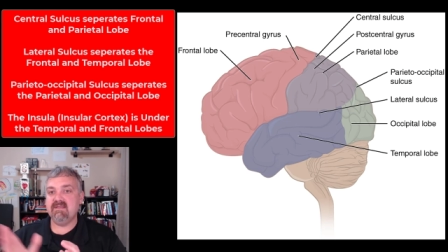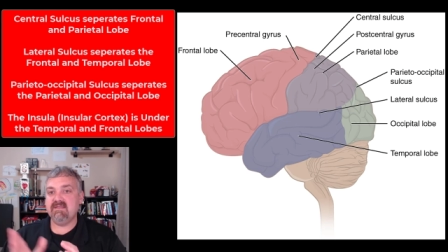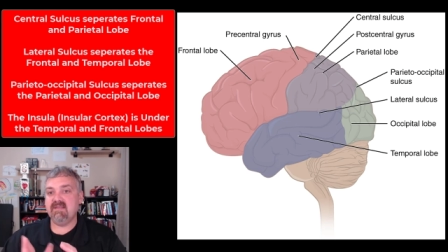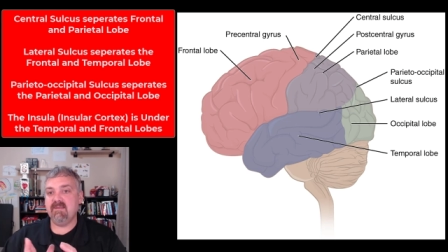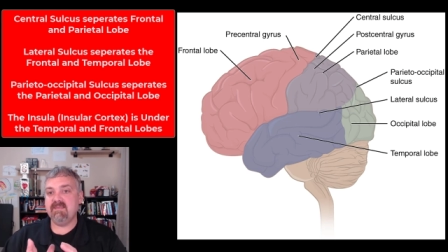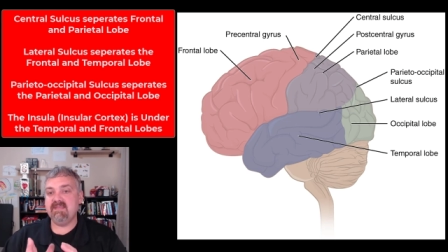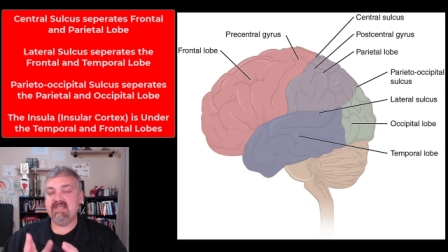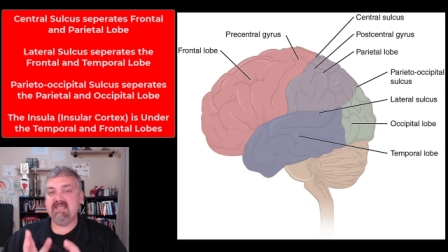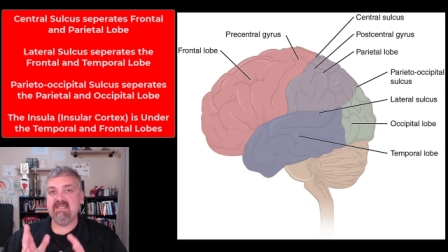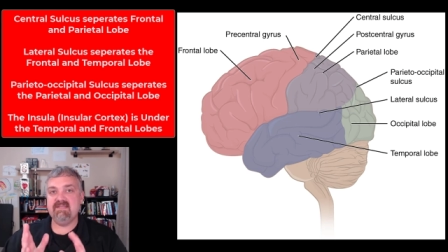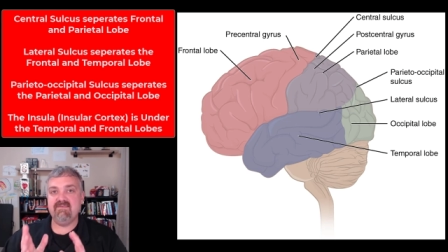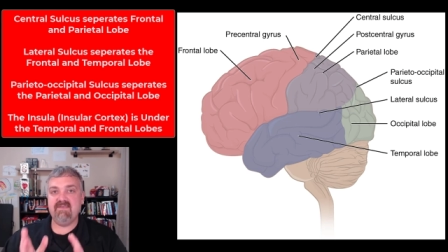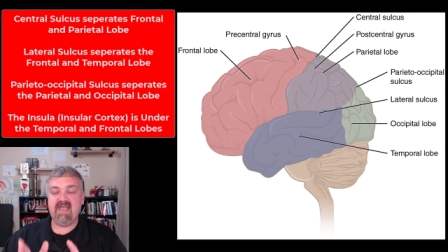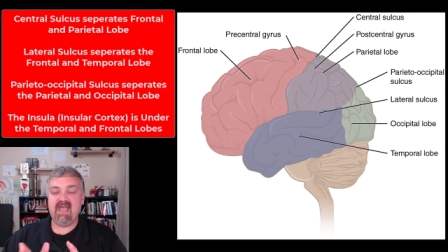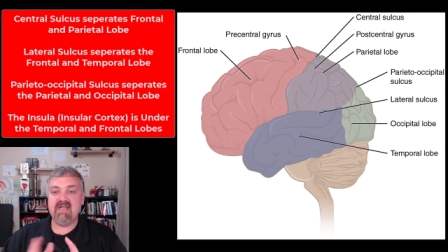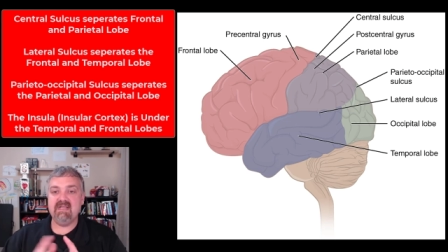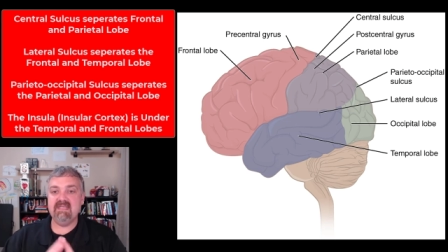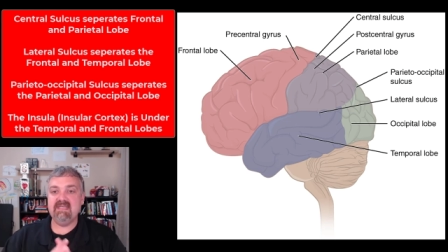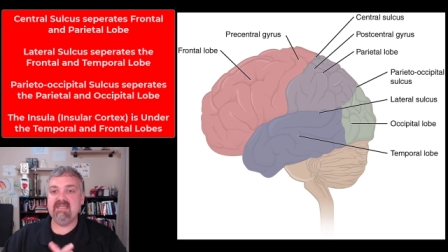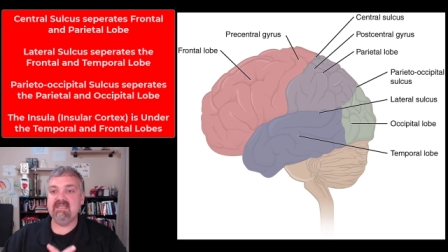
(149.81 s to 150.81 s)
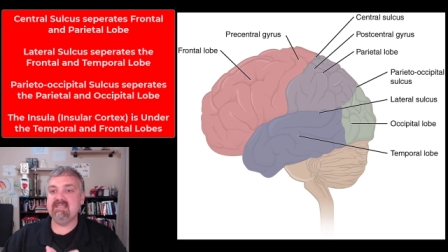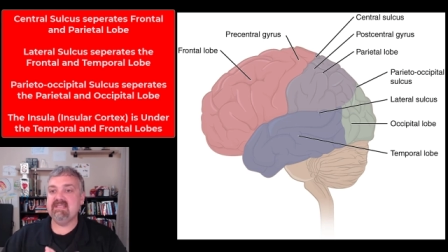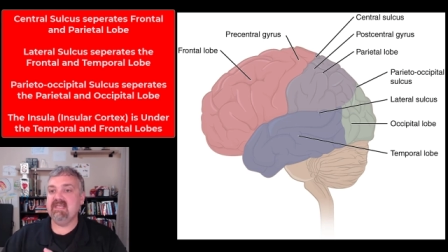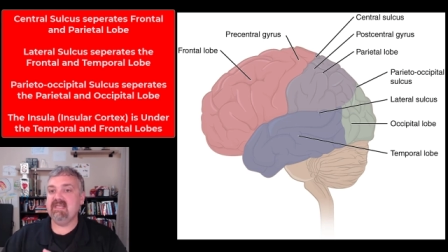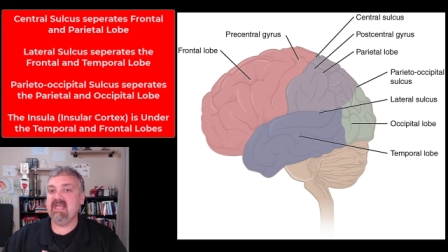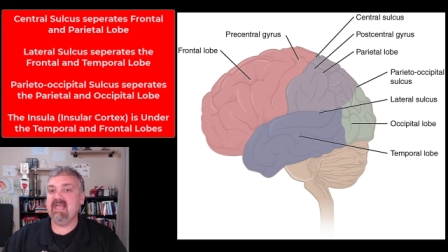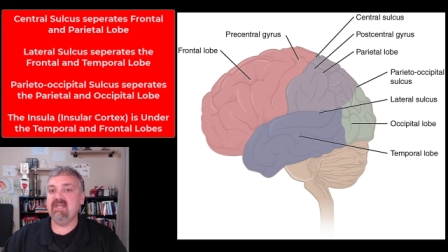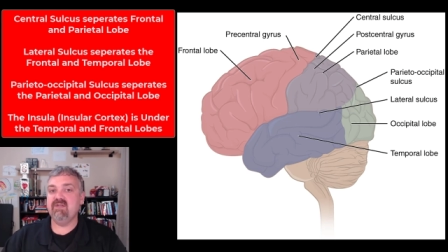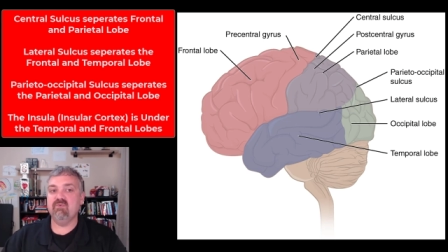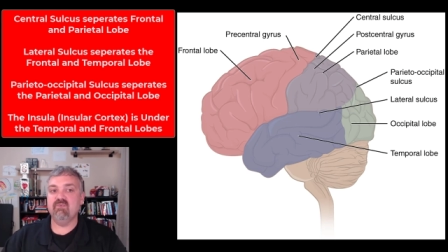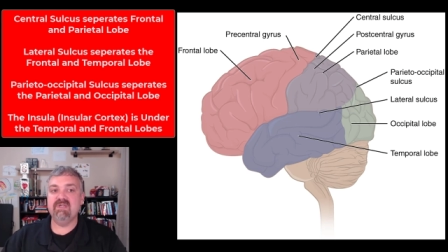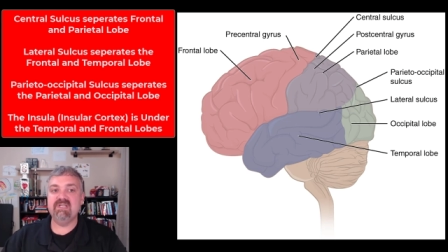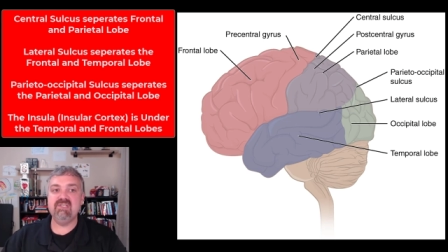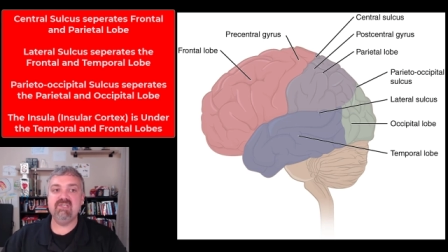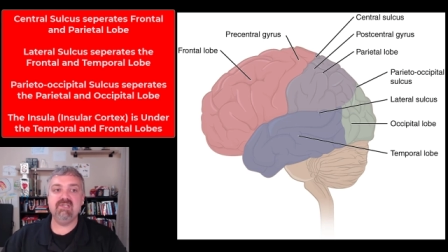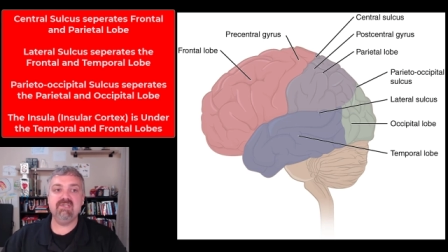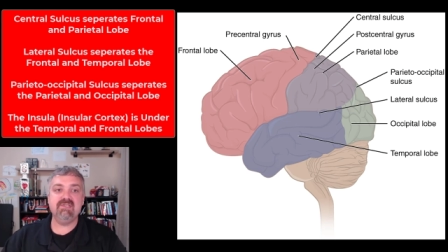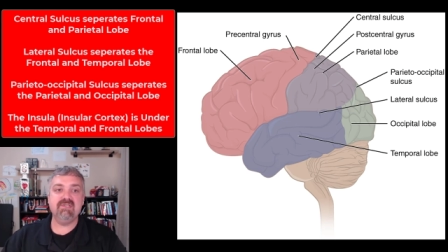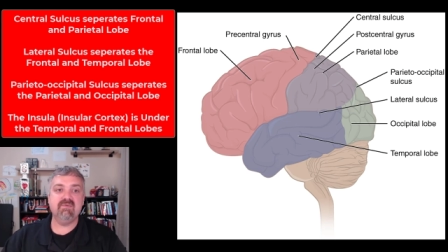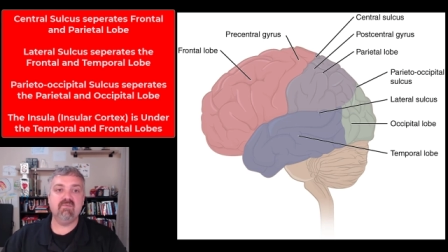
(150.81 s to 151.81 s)
some of these valleys and, and
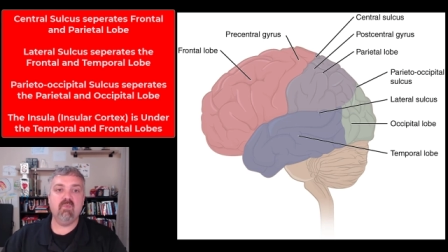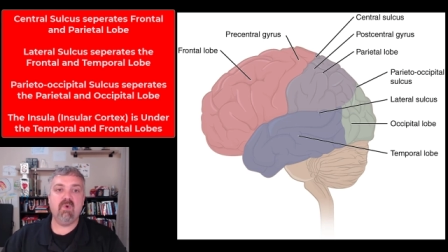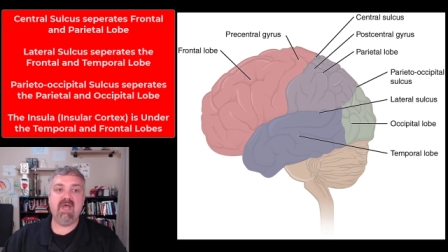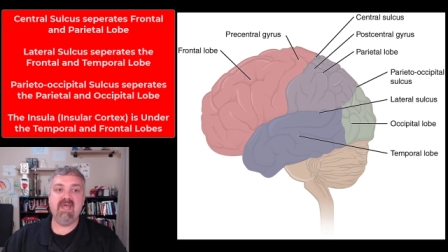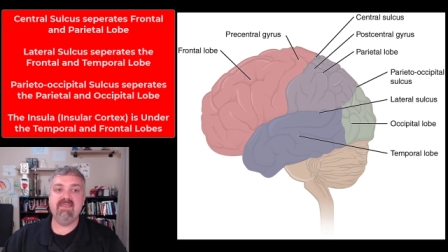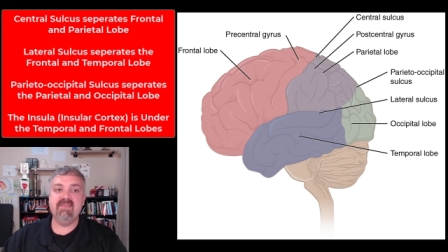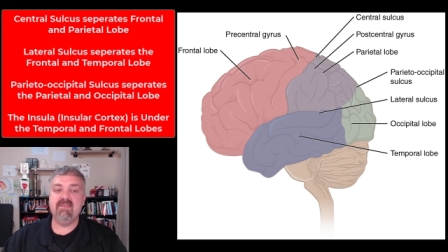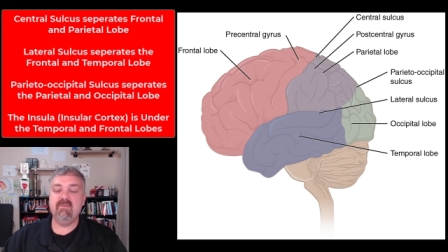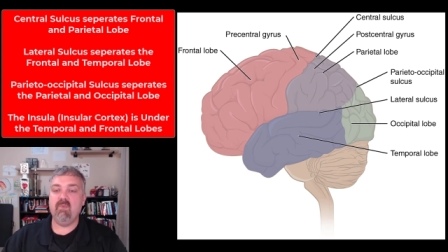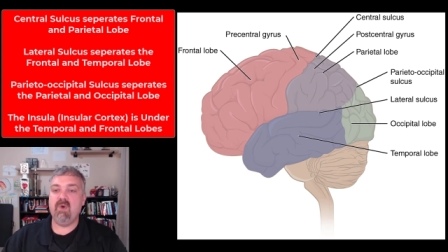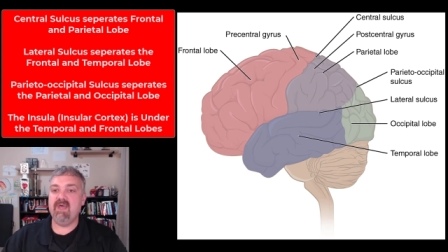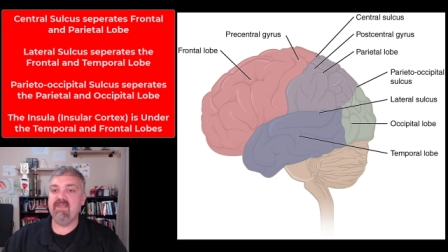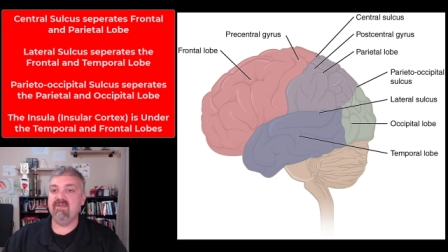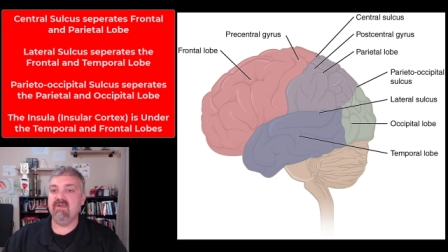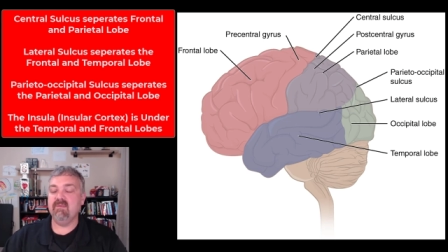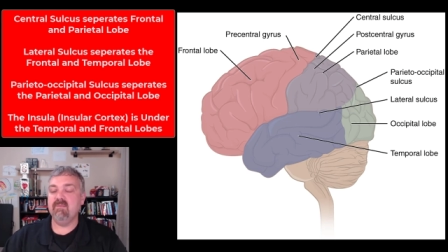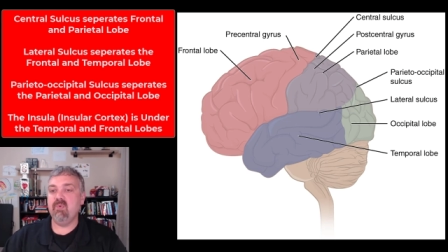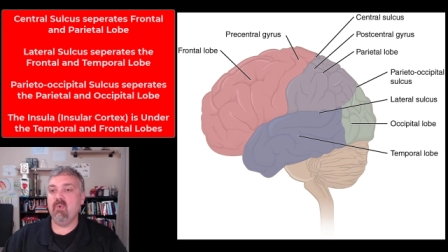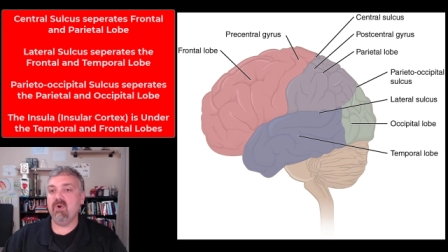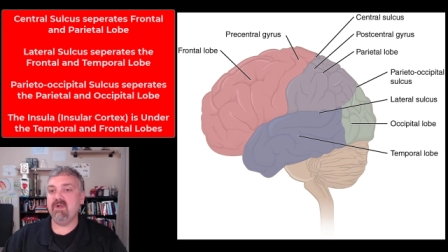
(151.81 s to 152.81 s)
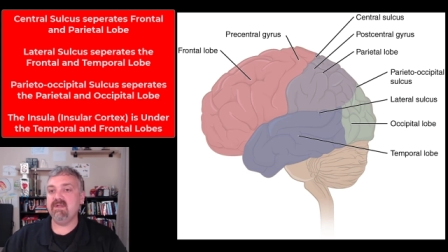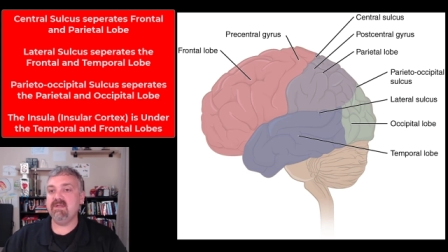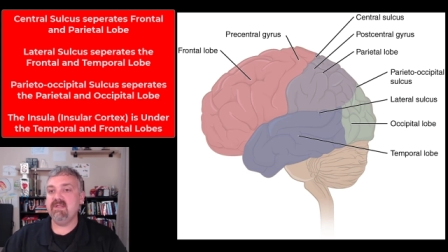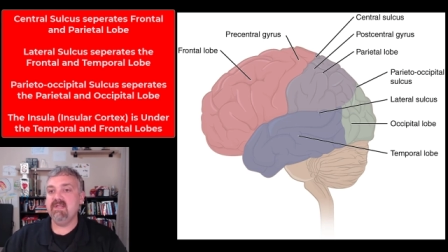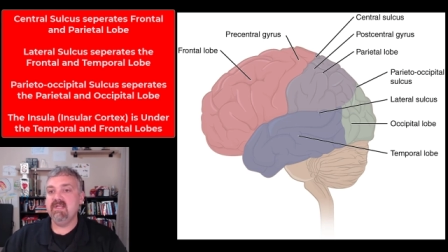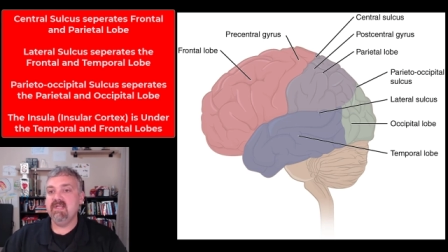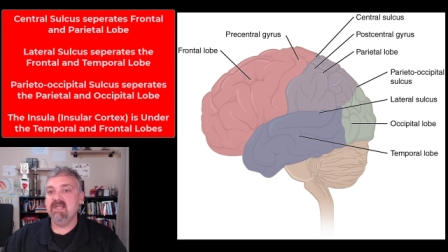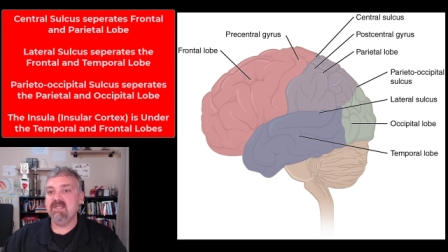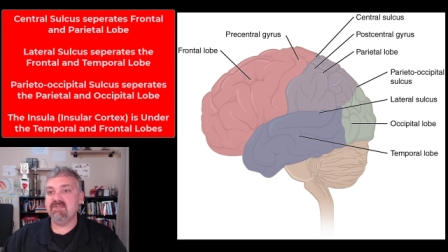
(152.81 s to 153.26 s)
ridges and why why they're important.